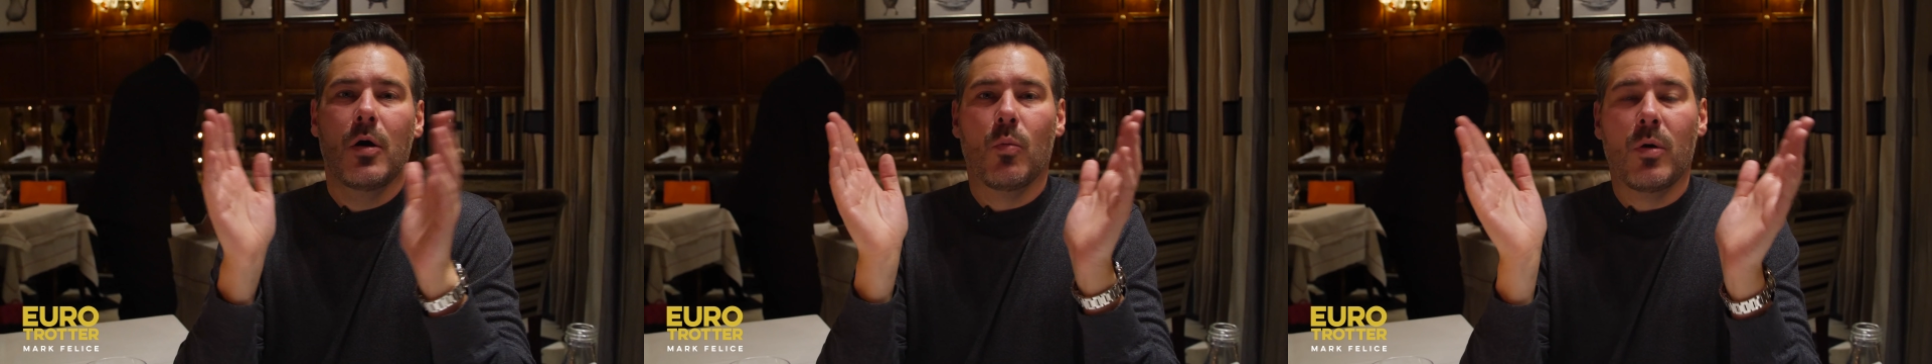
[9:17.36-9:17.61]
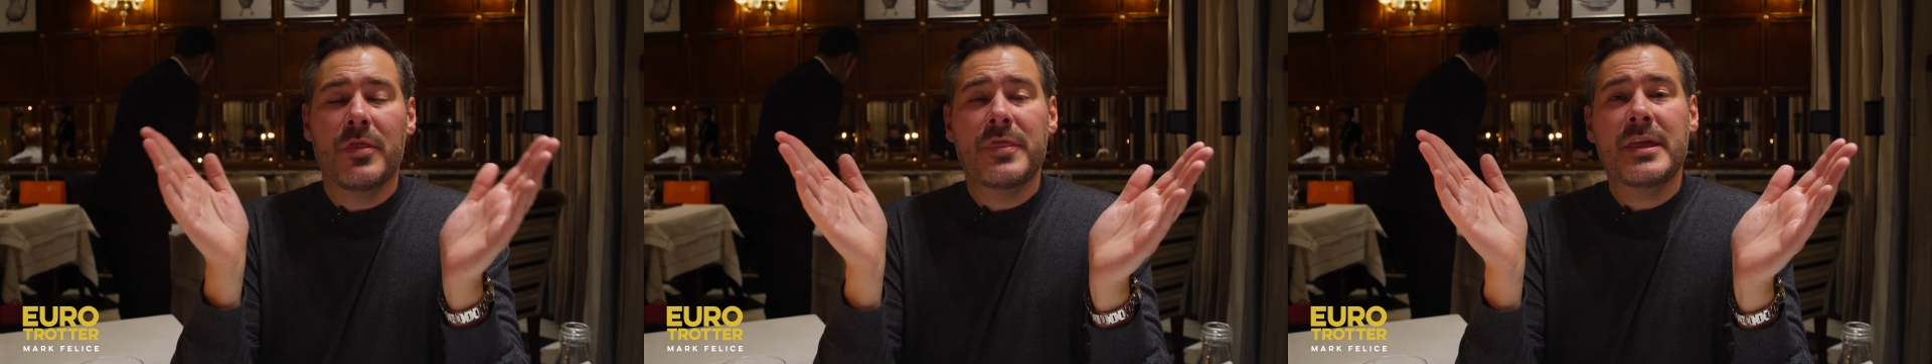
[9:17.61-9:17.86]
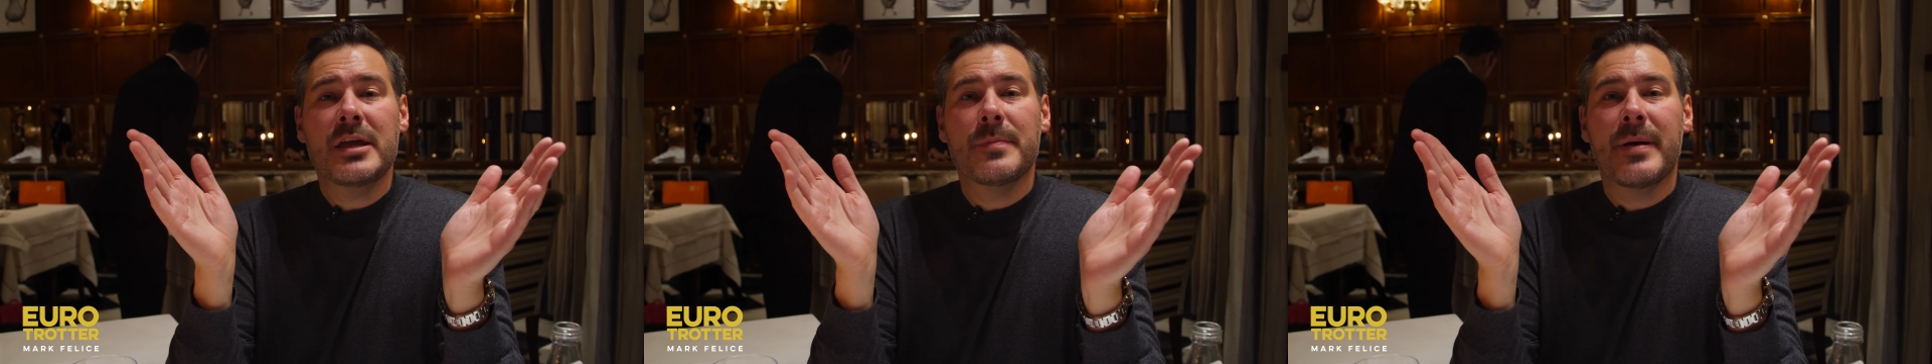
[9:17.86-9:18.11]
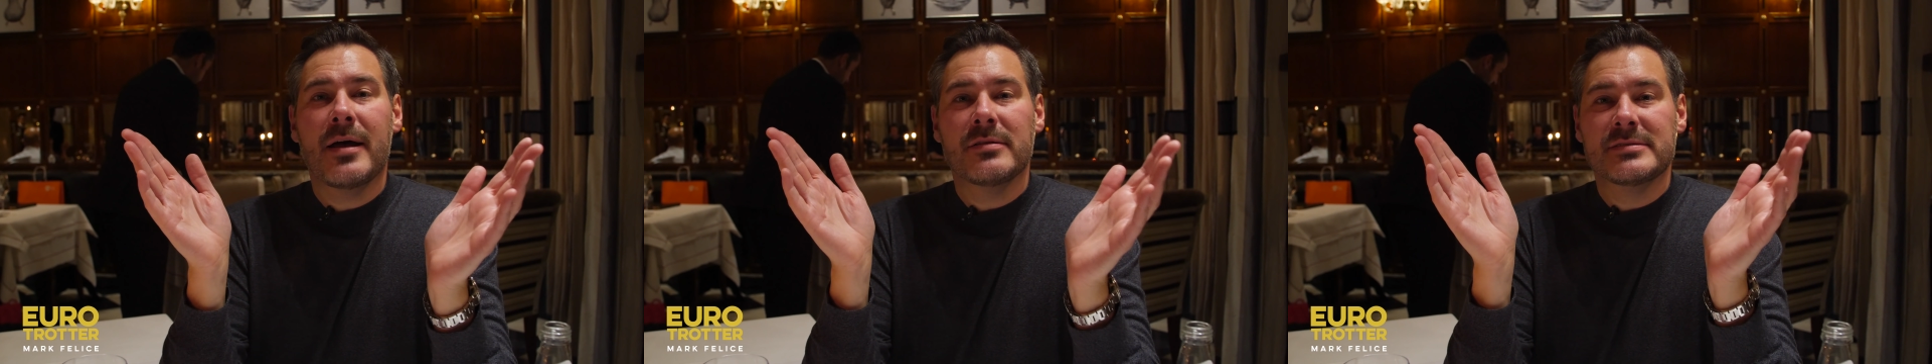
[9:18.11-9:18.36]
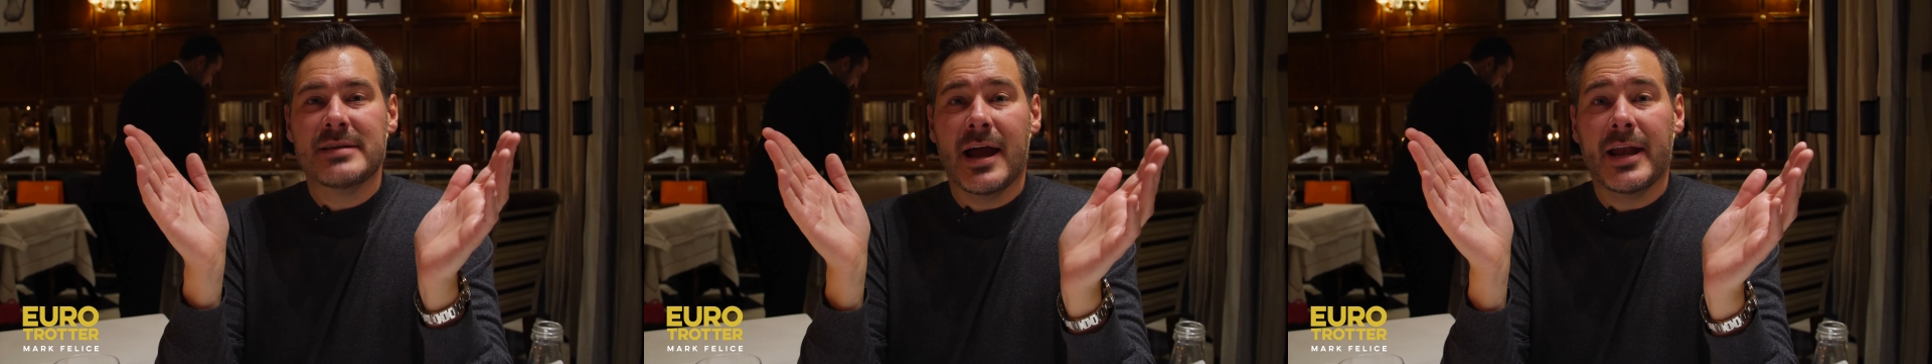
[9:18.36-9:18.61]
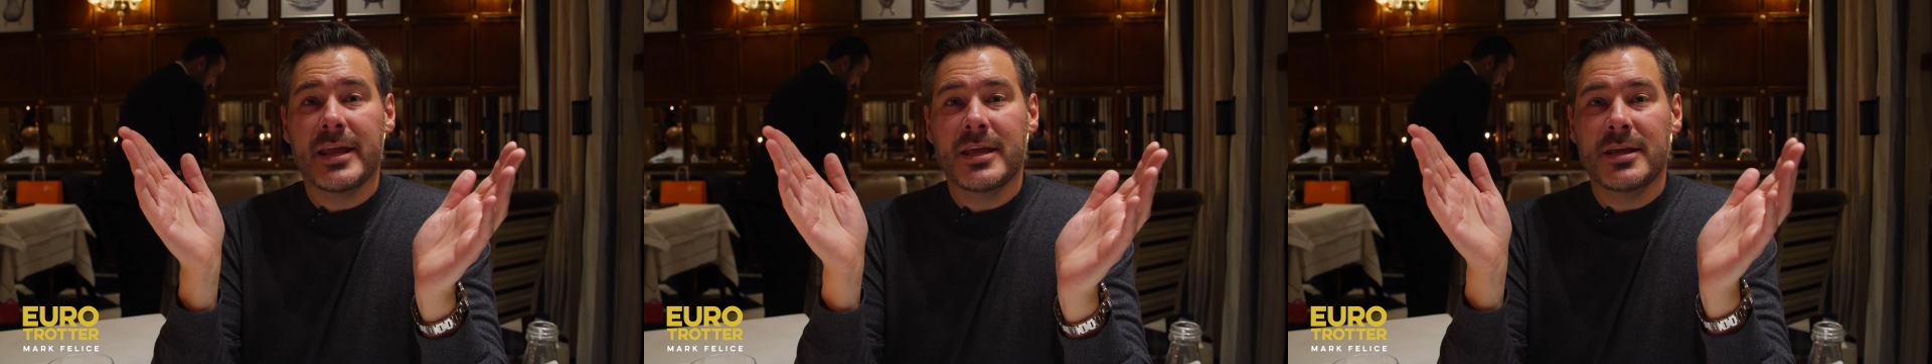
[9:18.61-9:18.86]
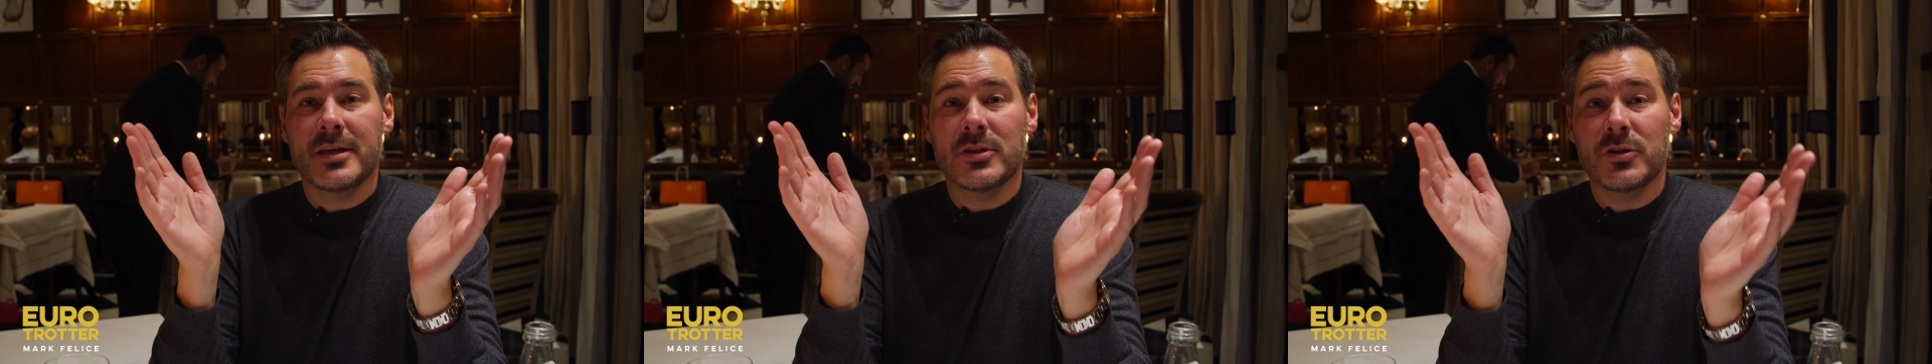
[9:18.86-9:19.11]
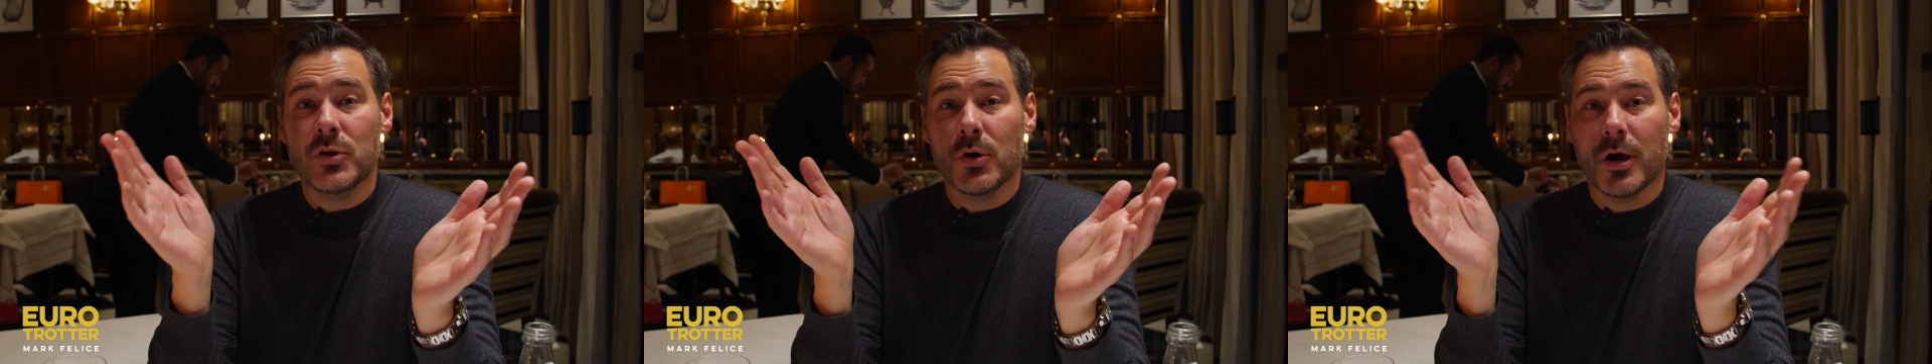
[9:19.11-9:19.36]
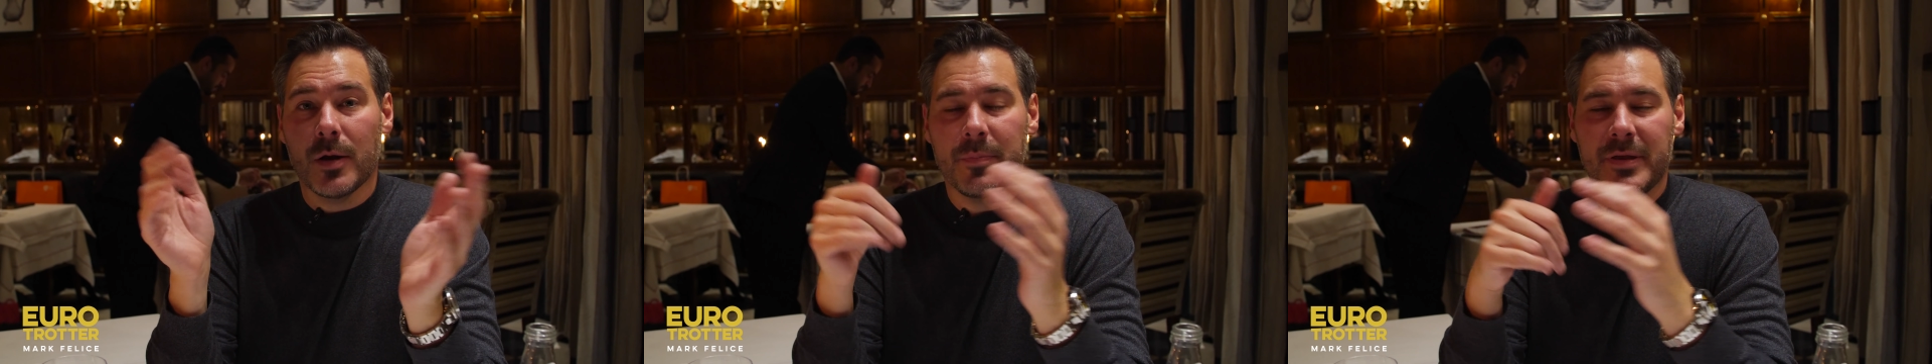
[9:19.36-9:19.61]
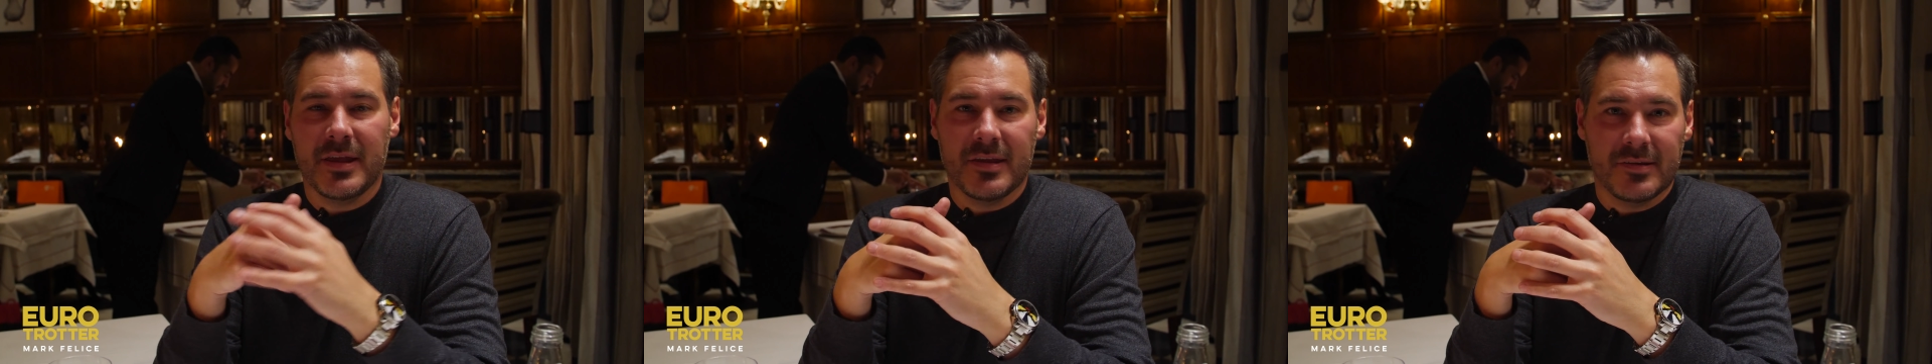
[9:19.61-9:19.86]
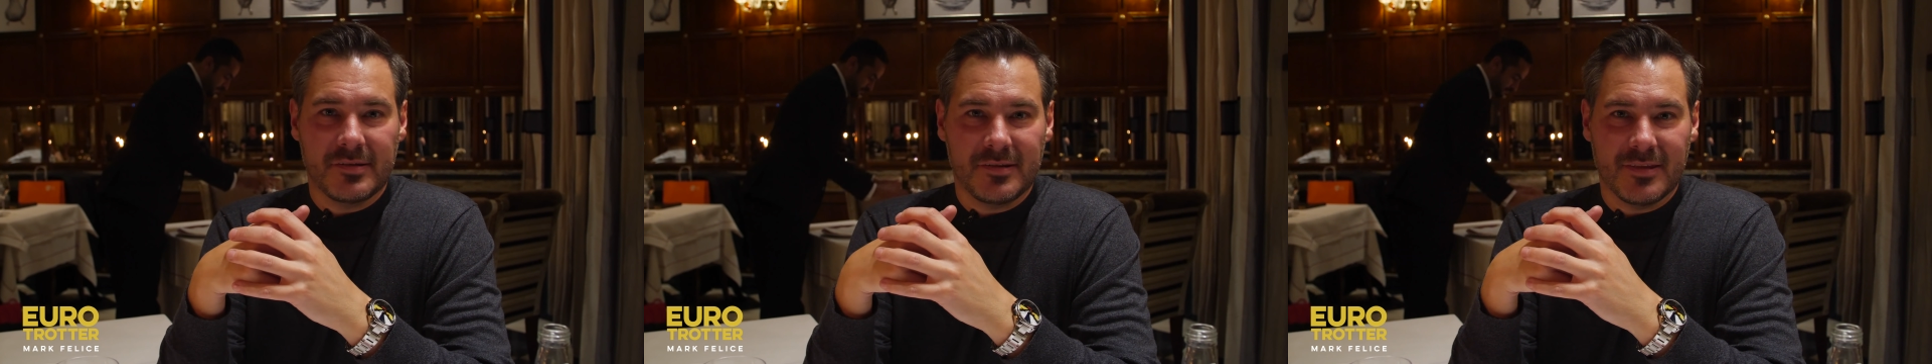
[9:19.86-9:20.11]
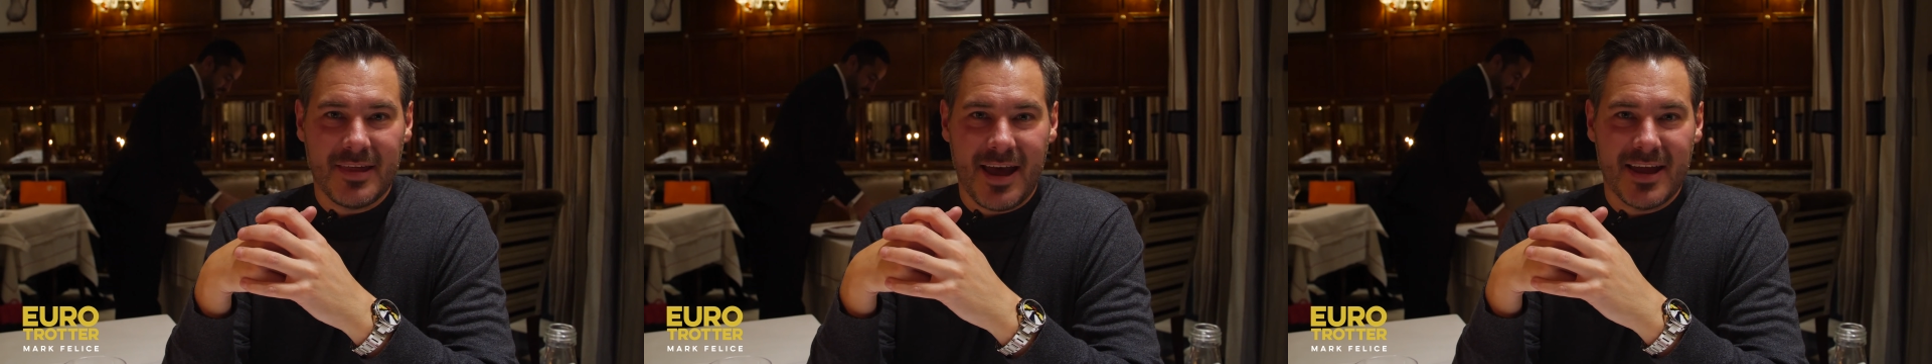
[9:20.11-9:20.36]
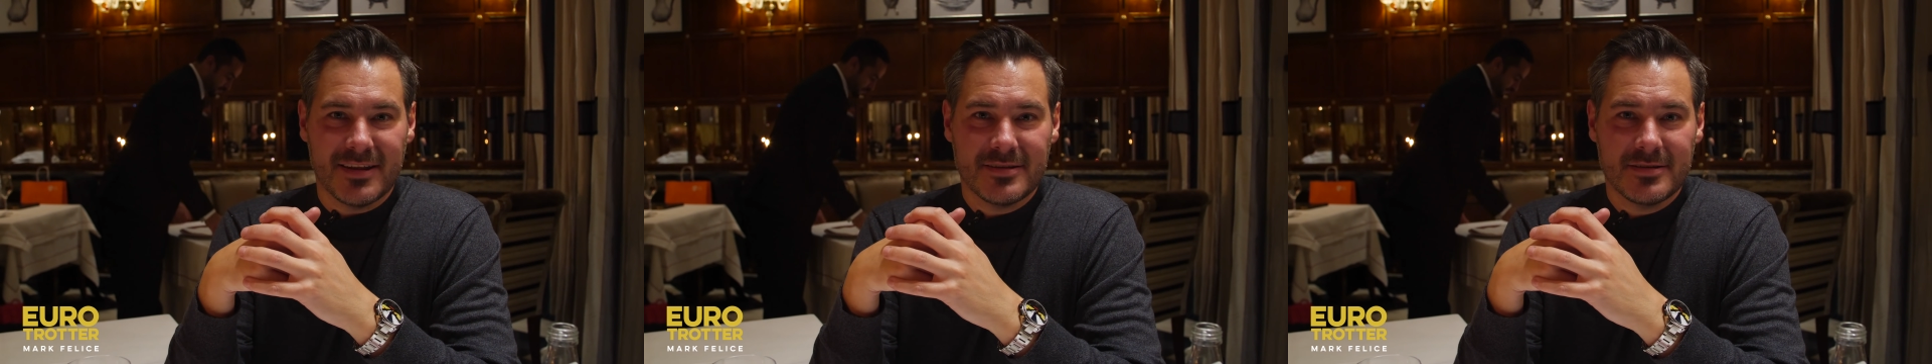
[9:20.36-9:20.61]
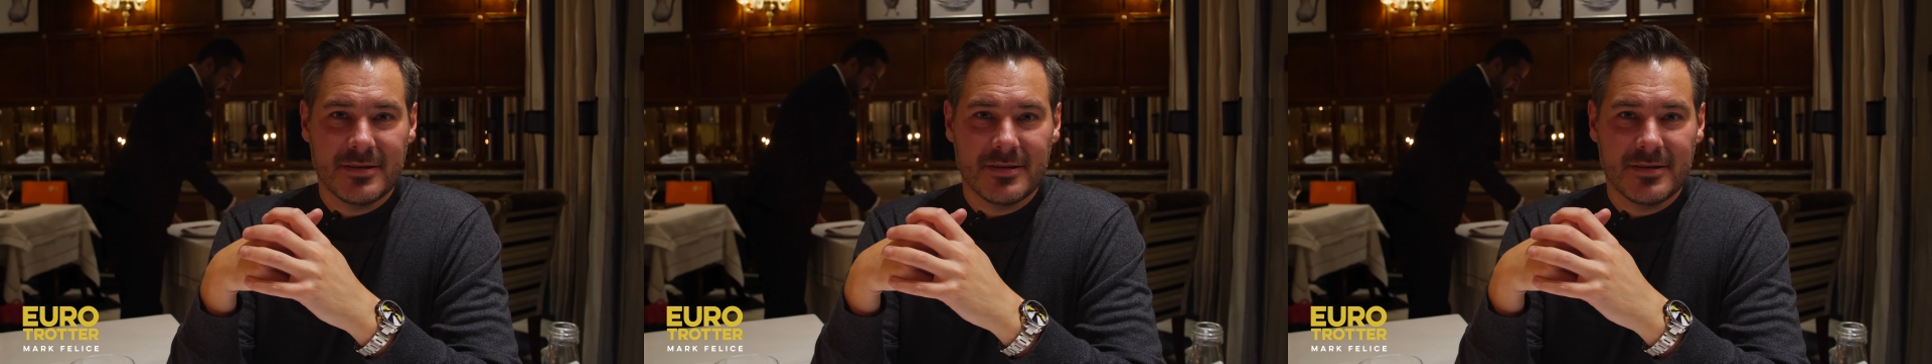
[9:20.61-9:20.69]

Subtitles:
One thing about dining in Europe is that